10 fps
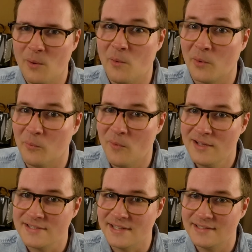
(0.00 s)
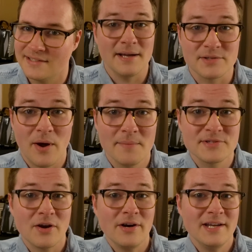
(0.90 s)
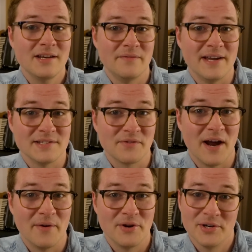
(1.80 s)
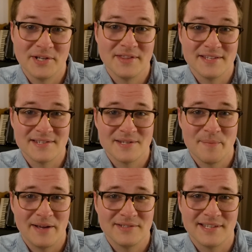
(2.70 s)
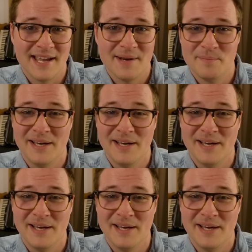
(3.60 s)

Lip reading: Or was it? So I'm sorry in advance for how nerdy this is about to get,